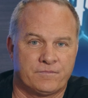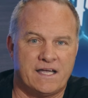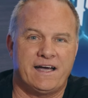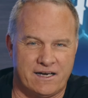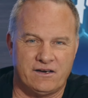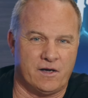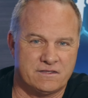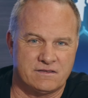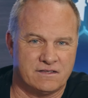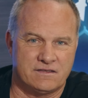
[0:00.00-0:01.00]
Yeah, add it up.
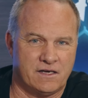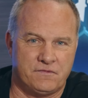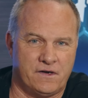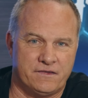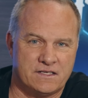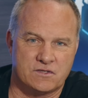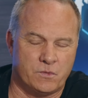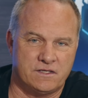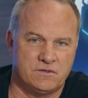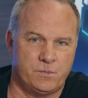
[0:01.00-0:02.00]
It's not fun. It's
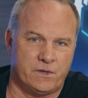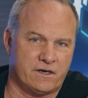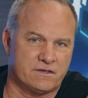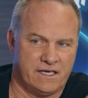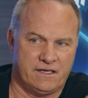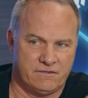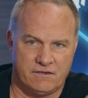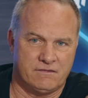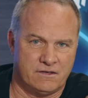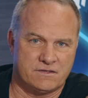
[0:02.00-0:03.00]
22 players, and
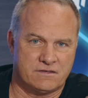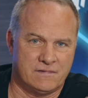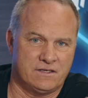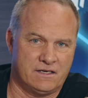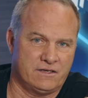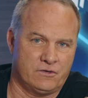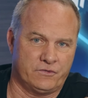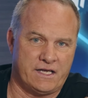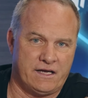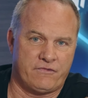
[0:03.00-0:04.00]
you
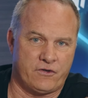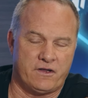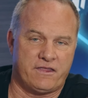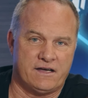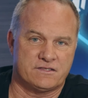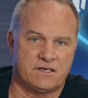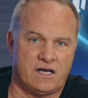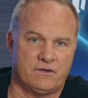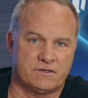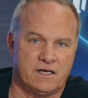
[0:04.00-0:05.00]
only have
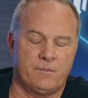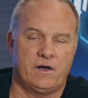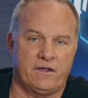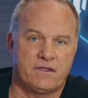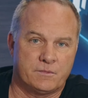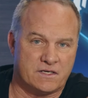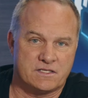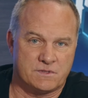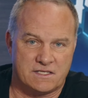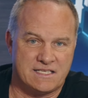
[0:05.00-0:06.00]
$30,000 a month because it
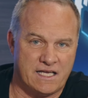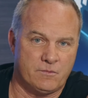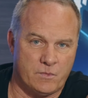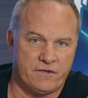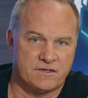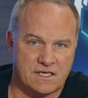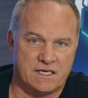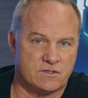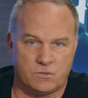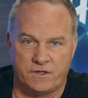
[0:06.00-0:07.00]
was a 10-month
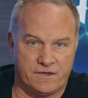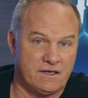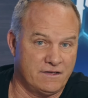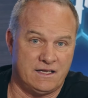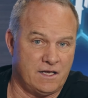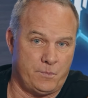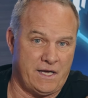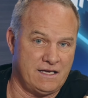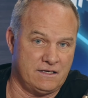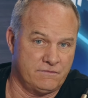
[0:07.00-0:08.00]
schedule, and they didn't get
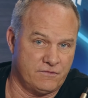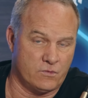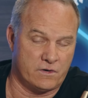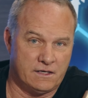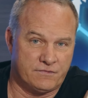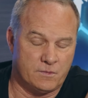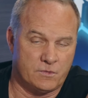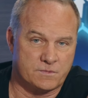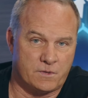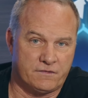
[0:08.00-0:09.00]
paid for the
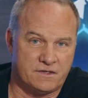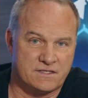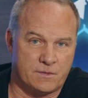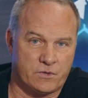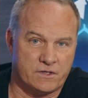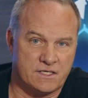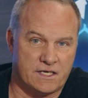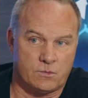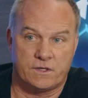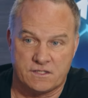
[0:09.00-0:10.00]
most part of December and
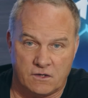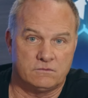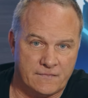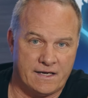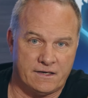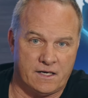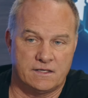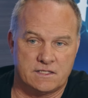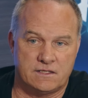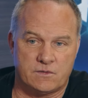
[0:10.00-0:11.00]
January. So add it up.
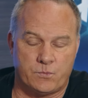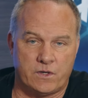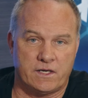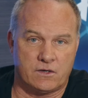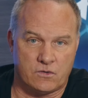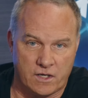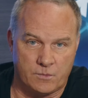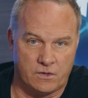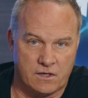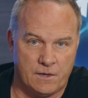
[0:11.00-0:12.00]
It's a pretty
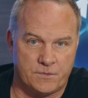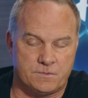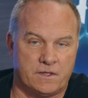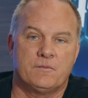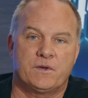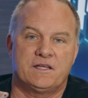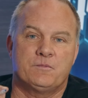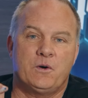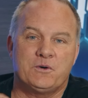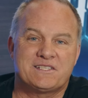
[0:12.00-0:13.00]
incredible accomplishment. But the
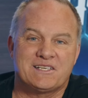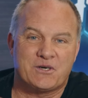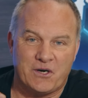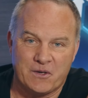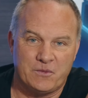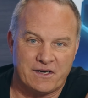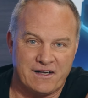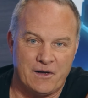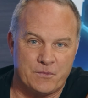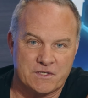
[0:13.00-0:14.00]
most incredible
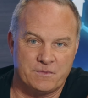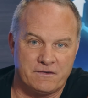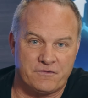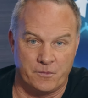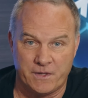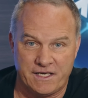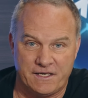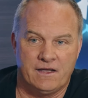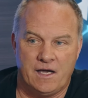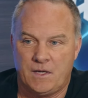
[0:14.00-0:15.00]
accomplishment for
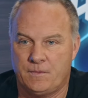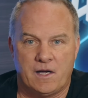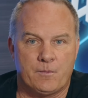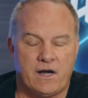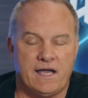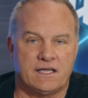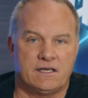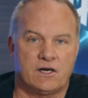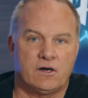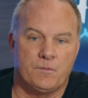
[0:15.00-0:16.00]
me, and maybe I'm bragging
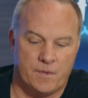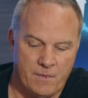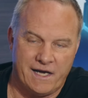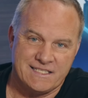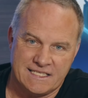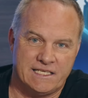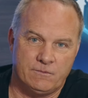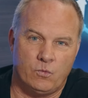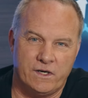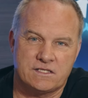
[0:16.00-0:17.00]
here, but my
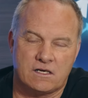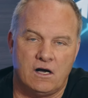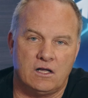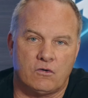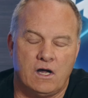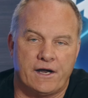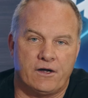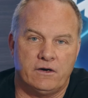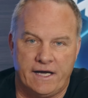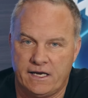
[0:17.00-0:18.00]
team went to
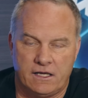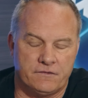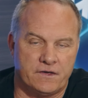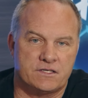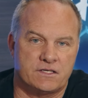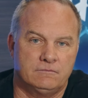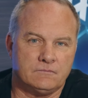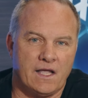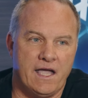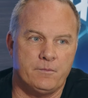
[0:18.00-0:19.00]
Colorado at elevation
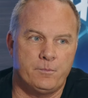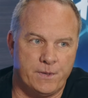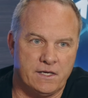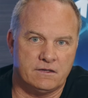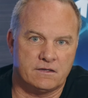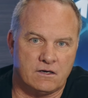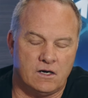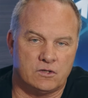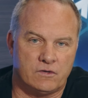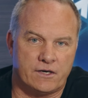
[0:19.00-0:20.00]
and beat the
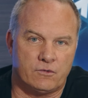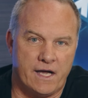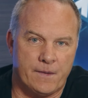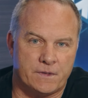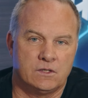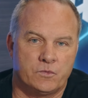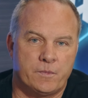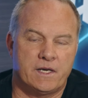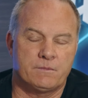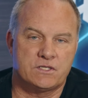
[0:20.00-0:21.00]
Colorado Rapids. We
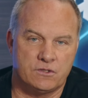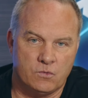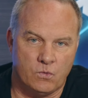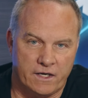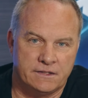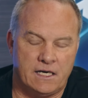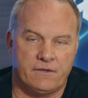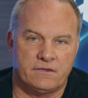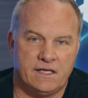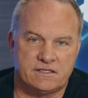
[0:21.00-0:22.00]
beat them 2-1. Now,
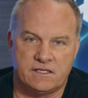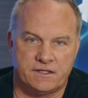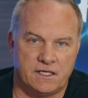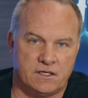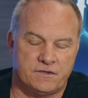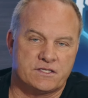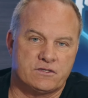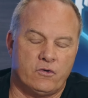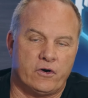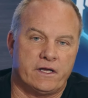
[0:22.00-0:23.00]
that's not the end of the
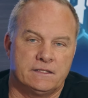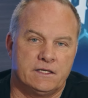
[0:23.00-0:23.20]
story.